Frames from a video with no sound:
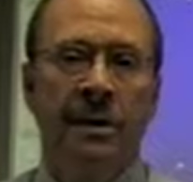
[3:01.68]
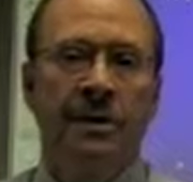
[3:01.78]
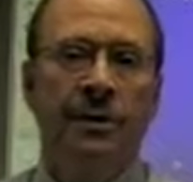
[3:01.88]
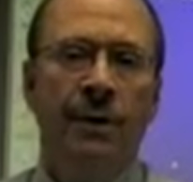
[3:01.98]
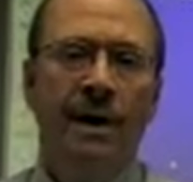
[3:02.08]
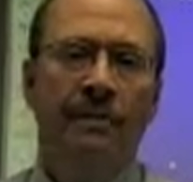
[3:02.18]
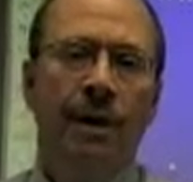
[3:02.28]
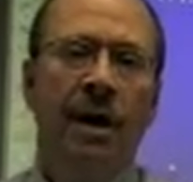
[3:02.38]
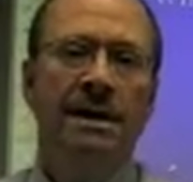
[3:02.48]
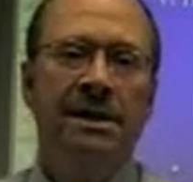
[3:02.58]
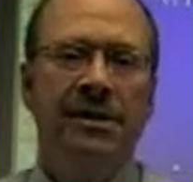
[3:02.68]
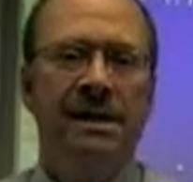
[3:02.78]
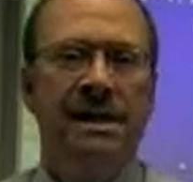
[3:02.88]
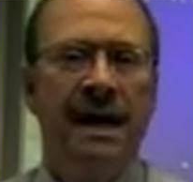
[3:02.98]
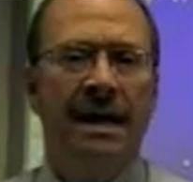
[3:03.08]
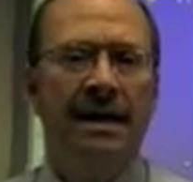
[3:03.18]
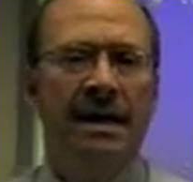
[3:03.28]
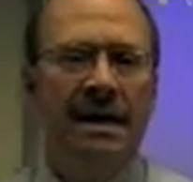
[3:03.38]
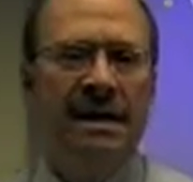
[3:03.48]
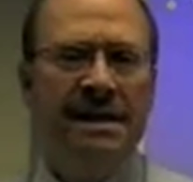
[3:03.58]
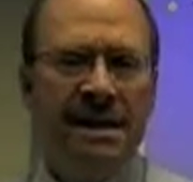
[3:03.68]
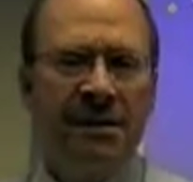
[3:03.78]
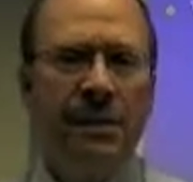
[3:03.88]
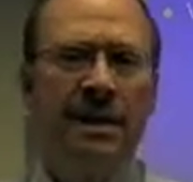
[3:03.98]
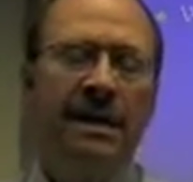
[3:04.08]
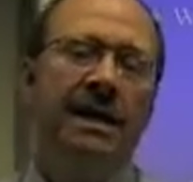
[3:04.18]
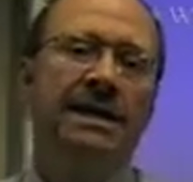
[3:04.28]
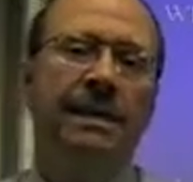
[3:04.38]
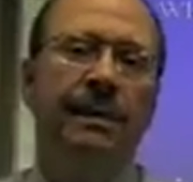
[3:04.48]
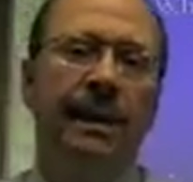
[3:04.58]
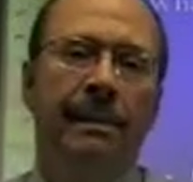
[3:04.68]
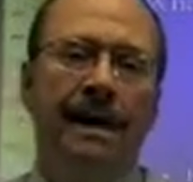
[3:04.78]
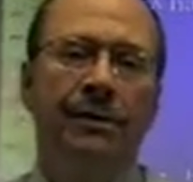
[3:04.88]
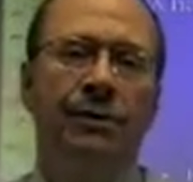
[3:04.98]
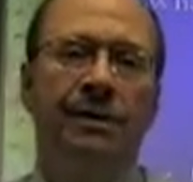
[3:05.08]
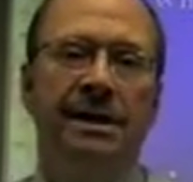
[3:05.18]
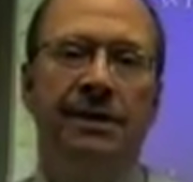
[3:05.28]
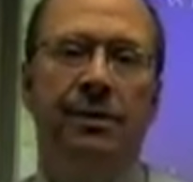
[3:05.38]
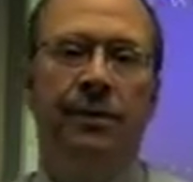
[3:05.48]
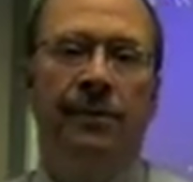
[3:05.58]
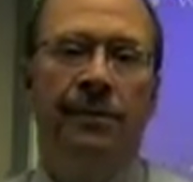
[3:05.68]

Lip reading: So we can pause here and say, is this what it takes to be a master teacher?